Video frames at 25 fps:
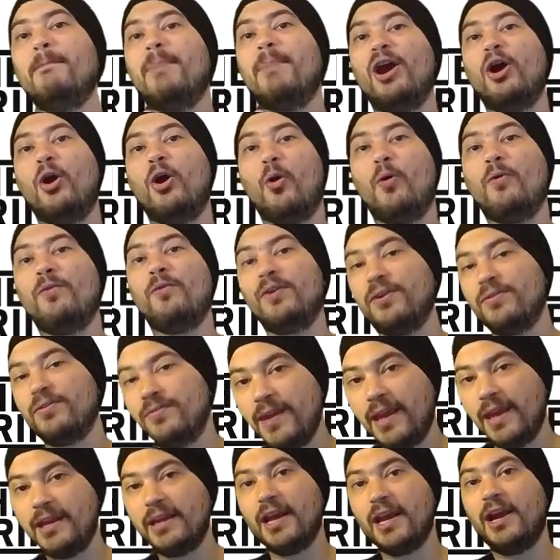by
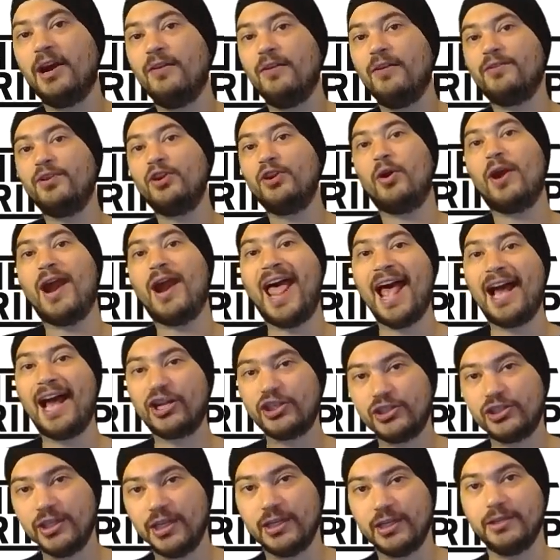overthinking of your
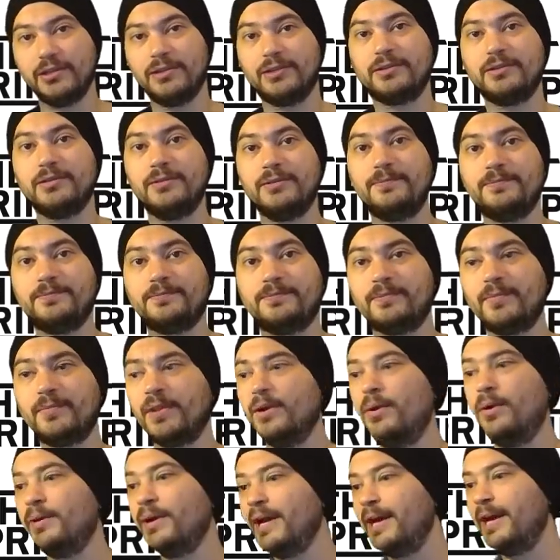actions,
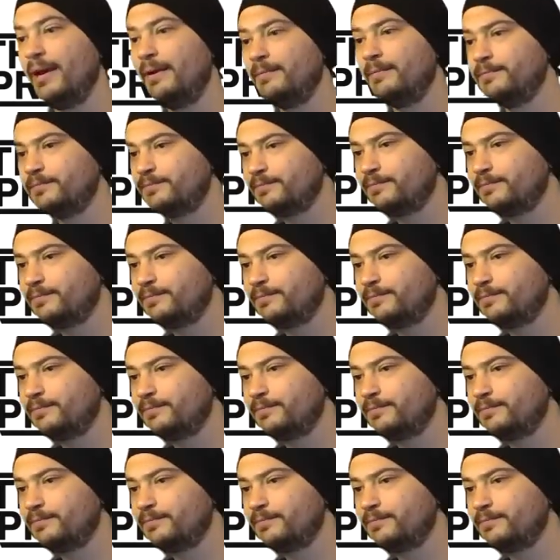okay?